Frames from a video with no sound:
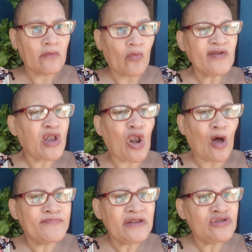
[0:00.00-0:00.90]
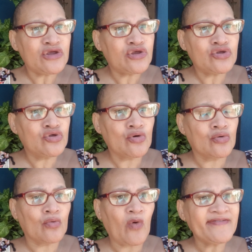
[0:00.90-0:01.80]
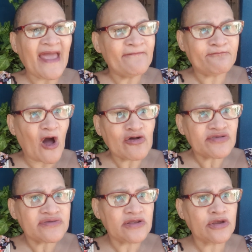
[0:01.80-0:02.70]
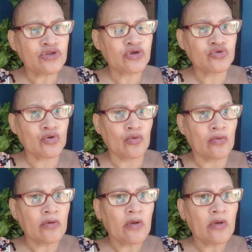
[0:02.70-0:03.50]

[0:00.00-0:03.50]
What lobbying did you do? What advocacy did you do?